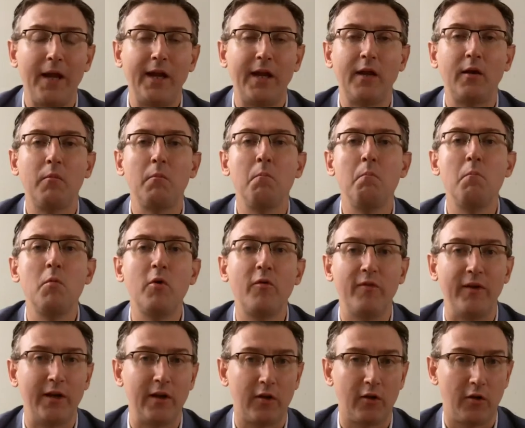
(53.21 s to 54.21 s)
paying
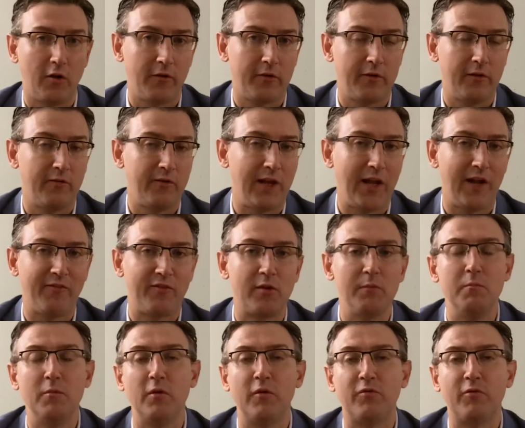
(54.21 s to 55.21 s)
moving costs if they
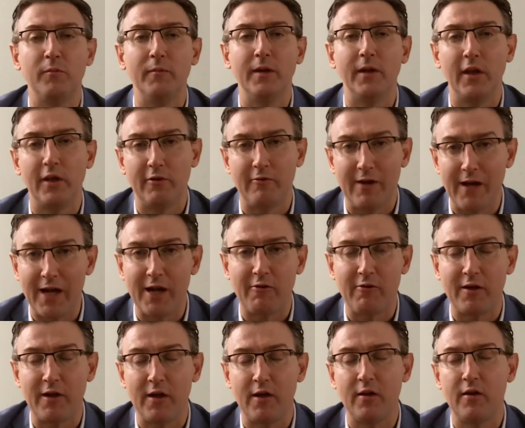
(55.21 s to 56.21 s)
have to move from another
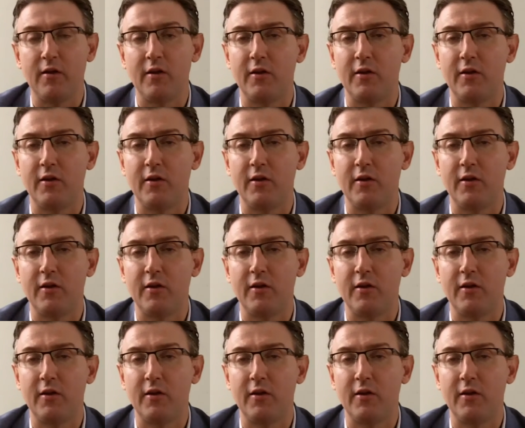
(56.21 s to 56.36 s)
area,